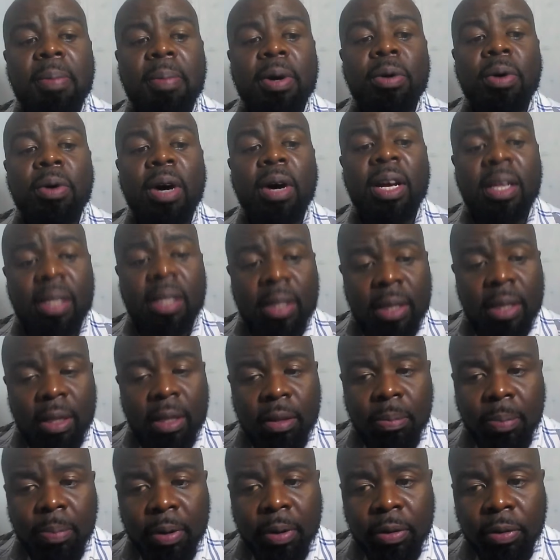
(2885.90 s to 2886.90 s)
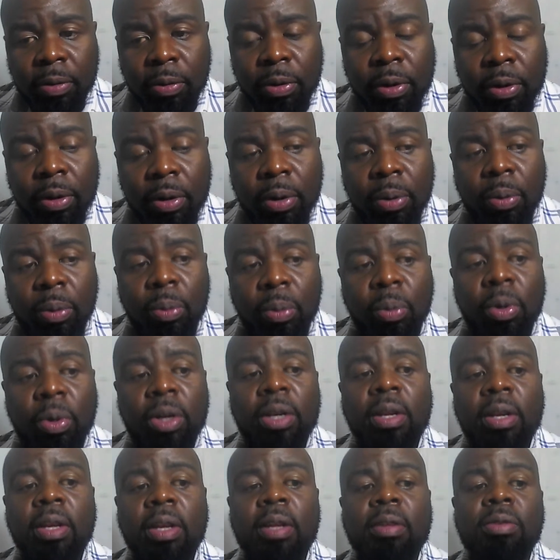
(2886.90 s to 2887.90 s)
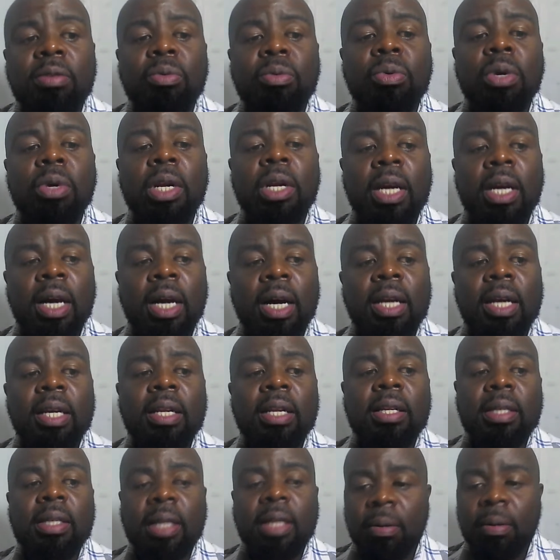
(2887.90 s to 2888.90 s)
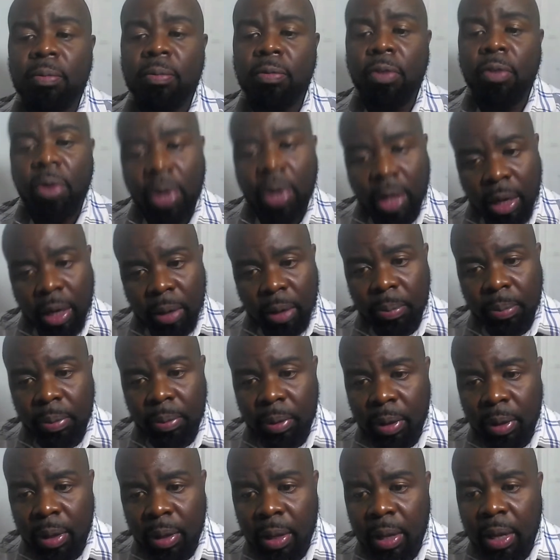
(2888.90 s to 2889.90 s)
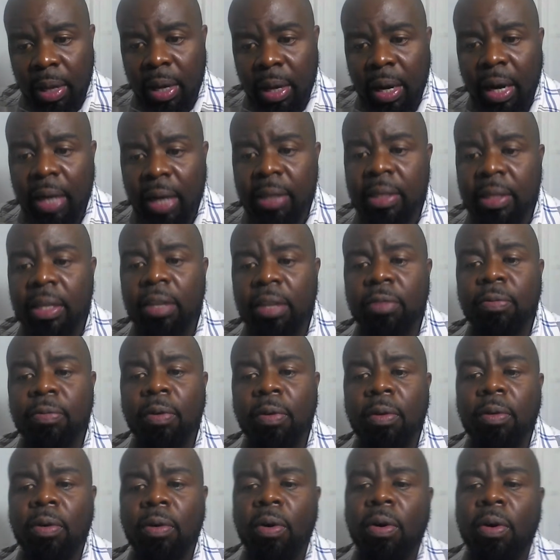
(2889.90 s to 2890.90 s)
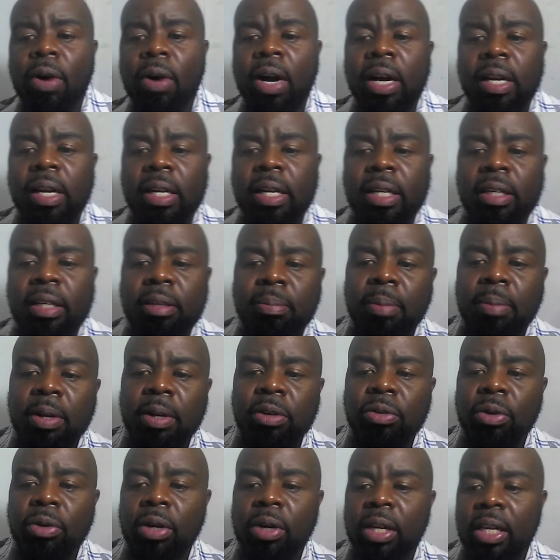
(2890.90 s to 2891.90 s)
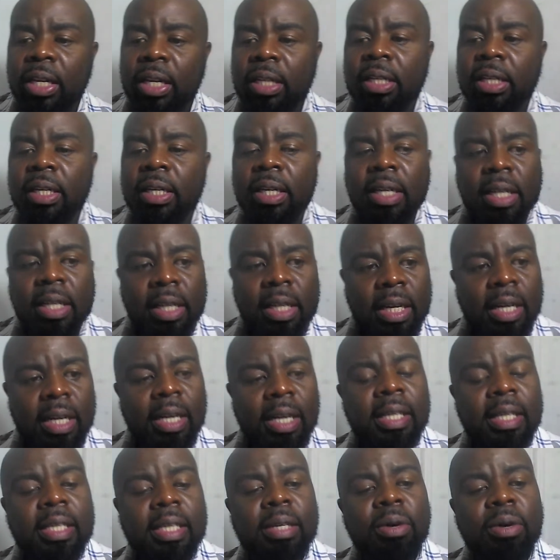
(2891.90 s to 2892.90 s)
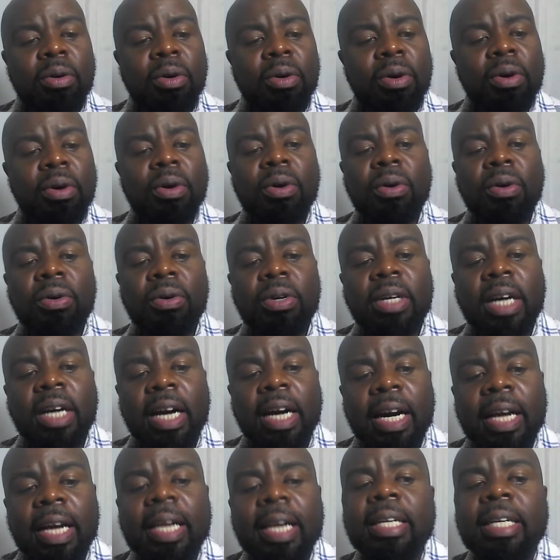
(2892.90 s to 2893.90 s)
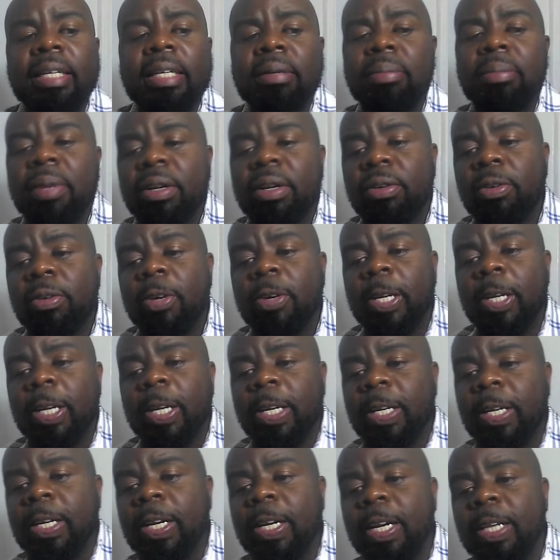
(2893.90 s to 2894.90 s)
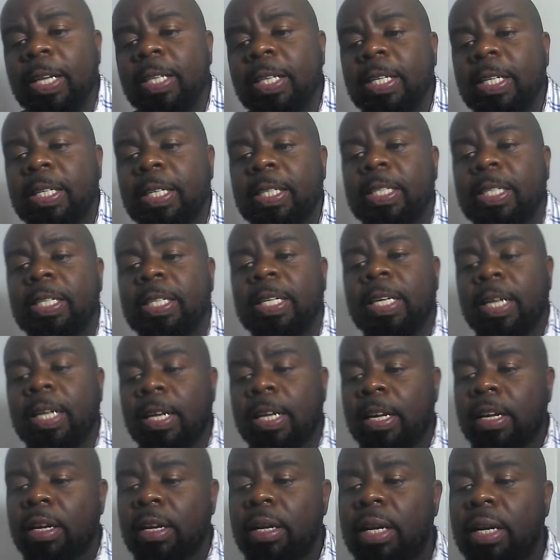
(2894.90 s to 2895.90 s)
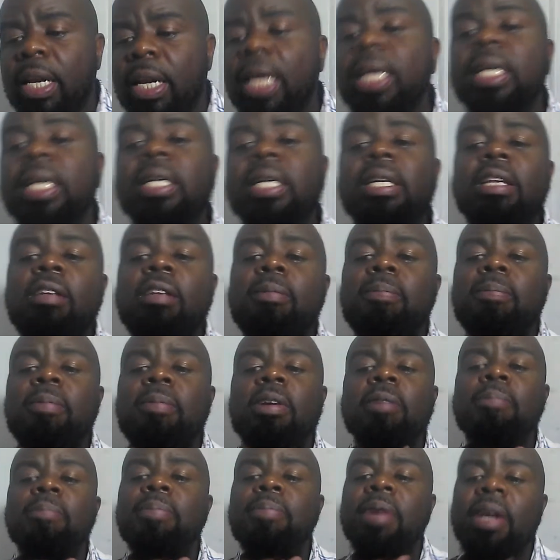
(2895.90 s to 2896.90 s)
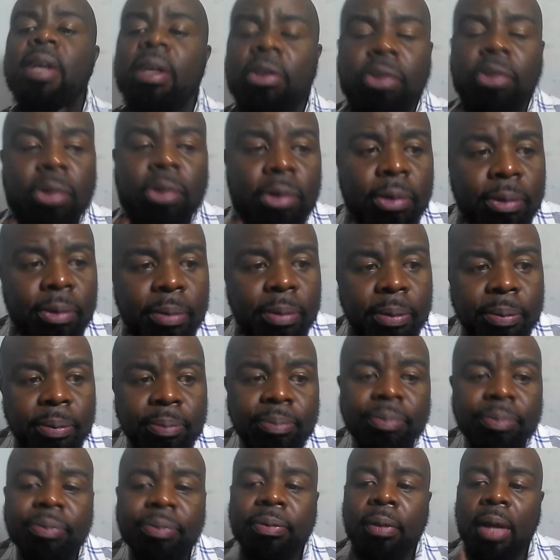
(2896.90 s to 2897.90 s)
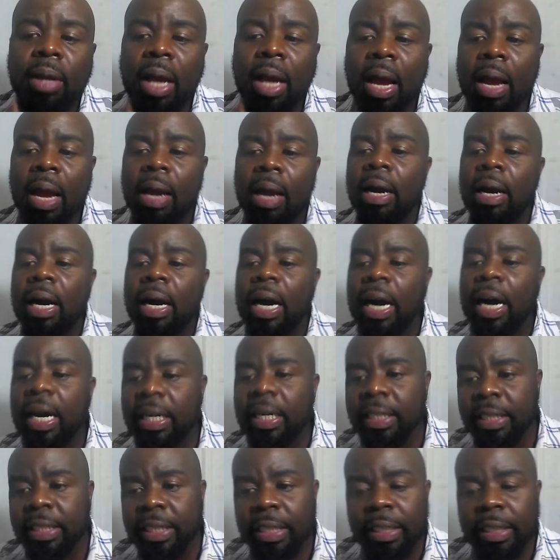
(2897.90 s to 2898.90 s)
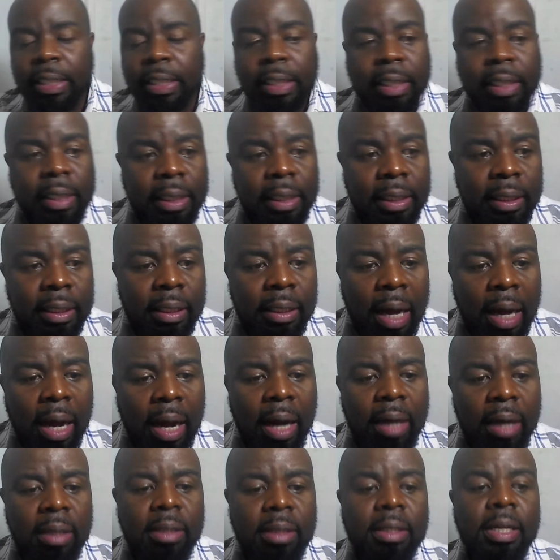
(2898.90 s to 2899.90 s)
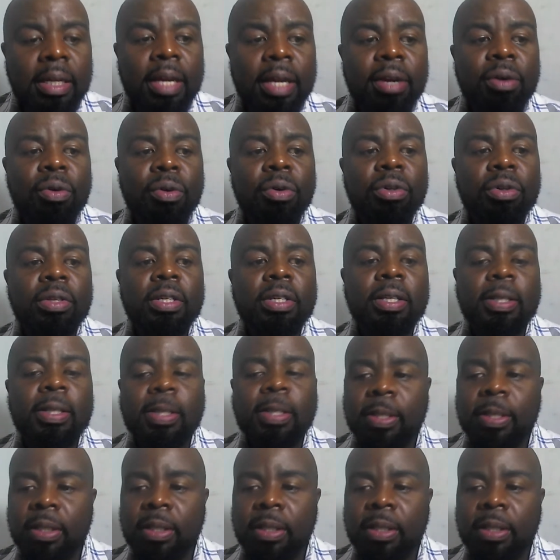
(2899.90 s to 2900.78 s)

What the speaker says: you ask this person when he is willing and has come for help. Assess for concurrent mental concurrent mental illnesses like depression, anxiety, and psychosis.